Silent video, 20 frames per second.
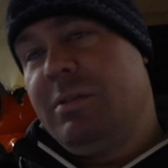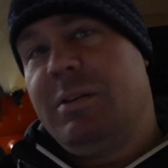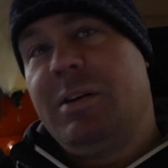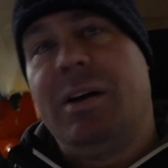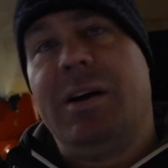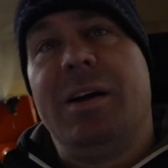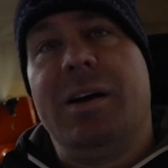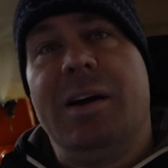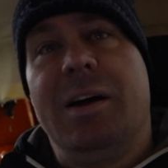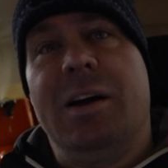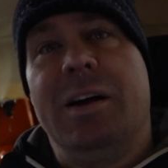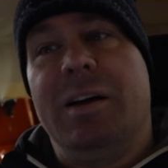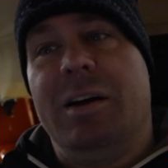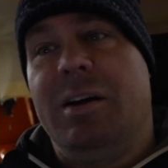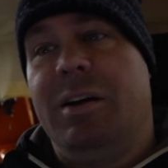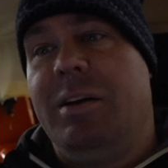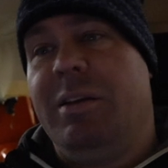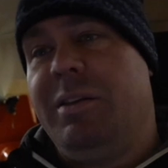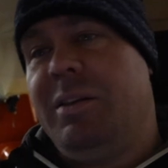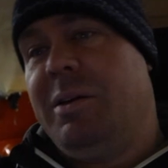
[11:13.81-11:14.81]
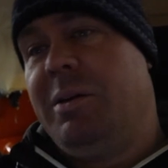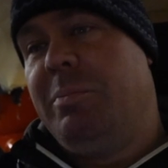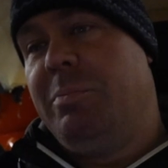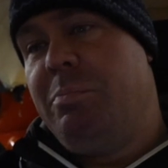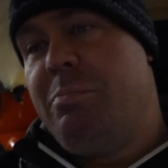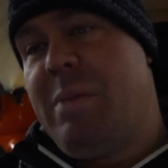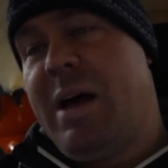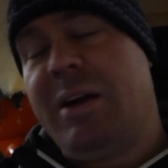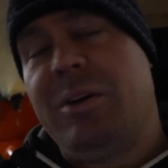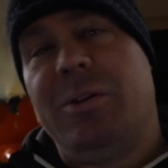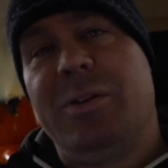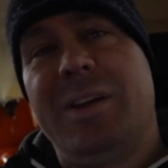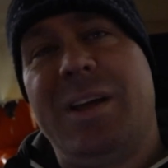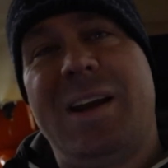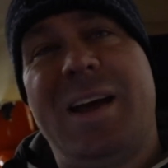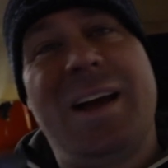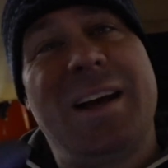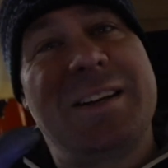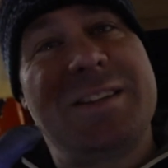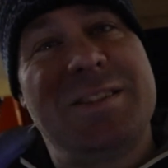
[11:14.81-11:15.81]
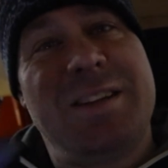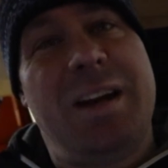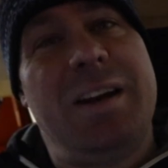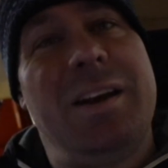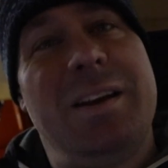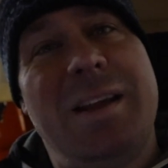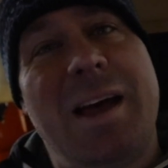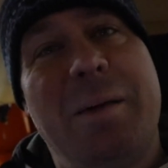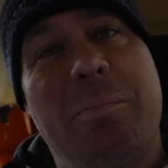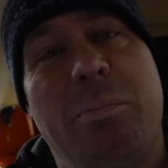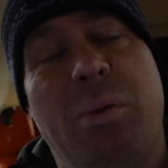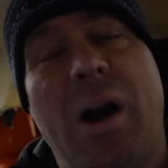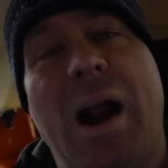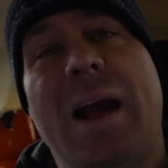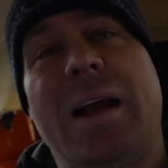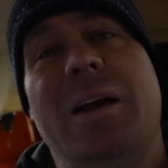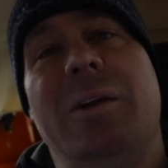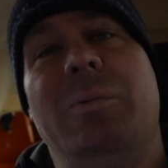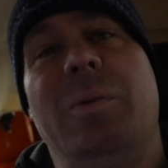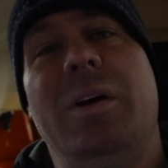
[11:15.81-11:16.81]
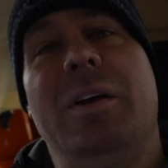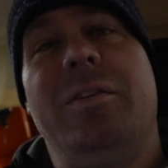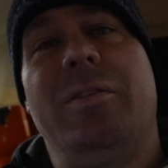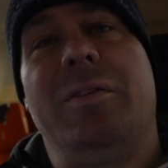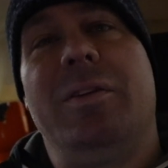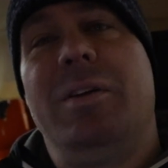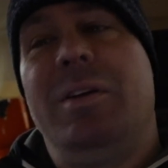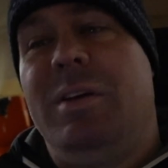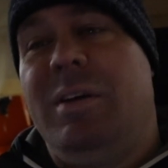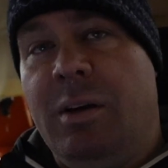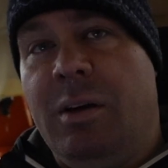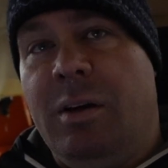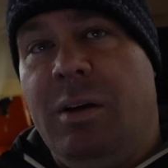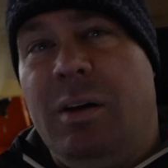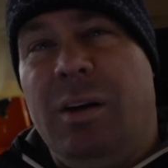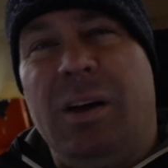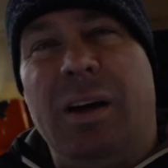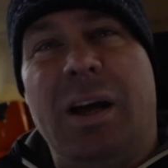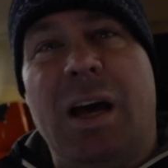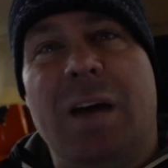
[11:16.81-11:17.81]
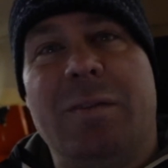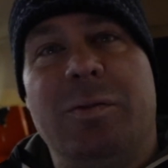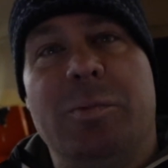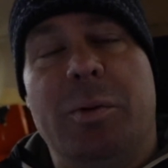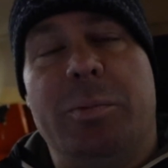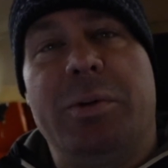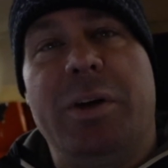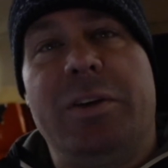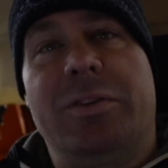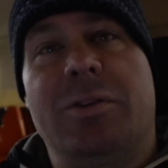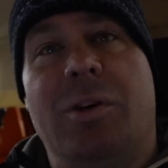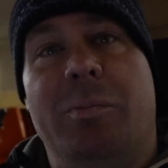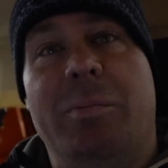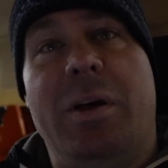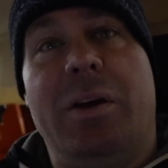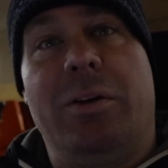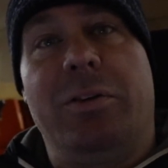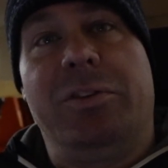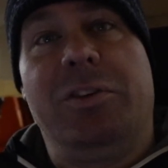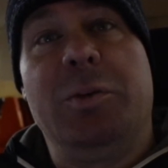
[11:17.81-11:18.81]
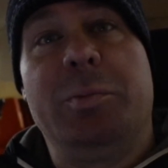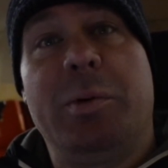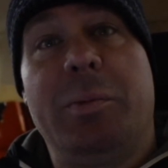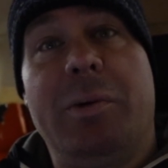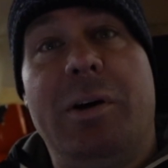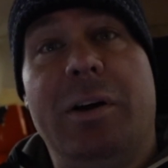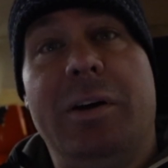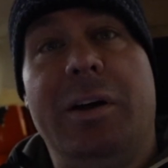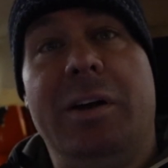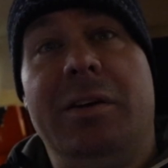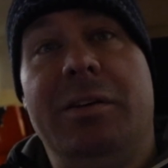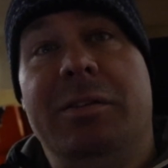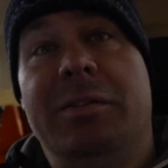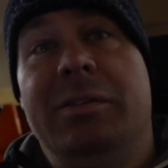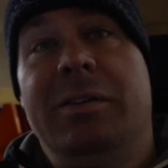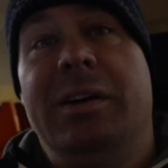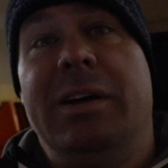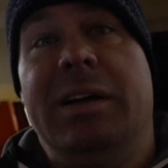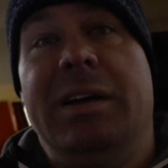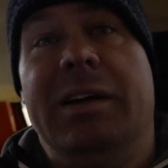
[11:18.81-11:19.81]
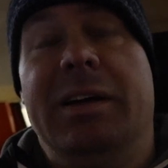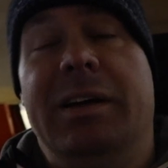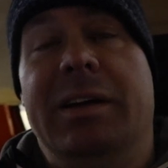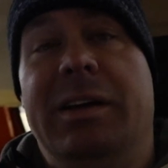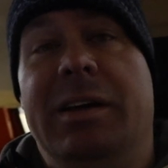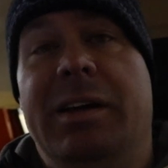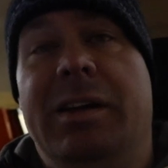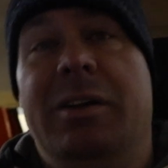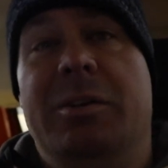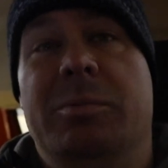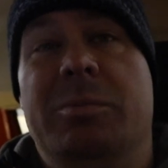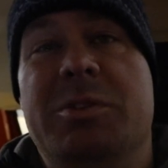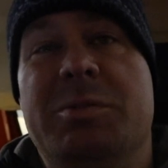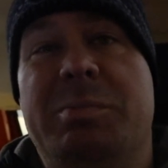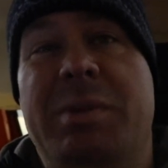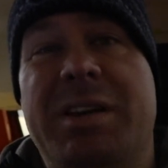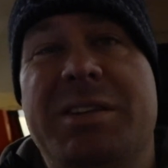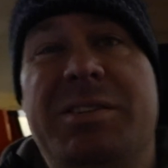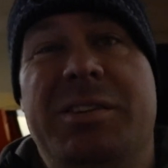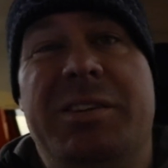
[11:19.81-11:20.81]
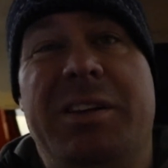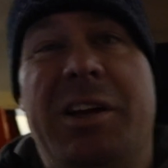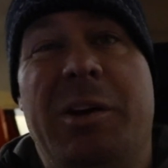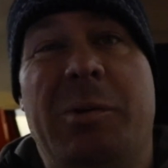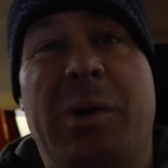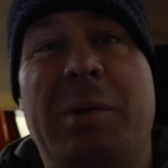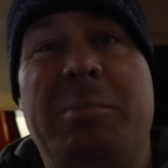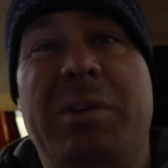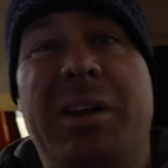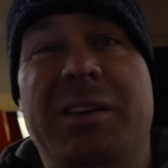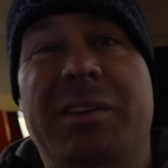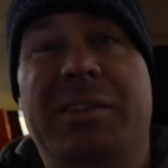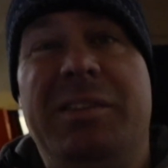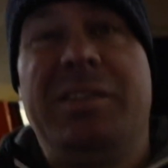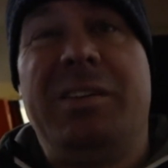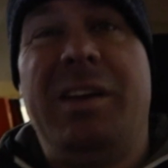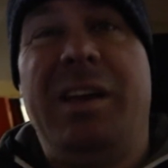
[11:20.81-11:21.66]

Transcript: Uh, the metal that I extended that bracket with, I got from a place called Metal Supermarket. Uh, and it was basically a remnant.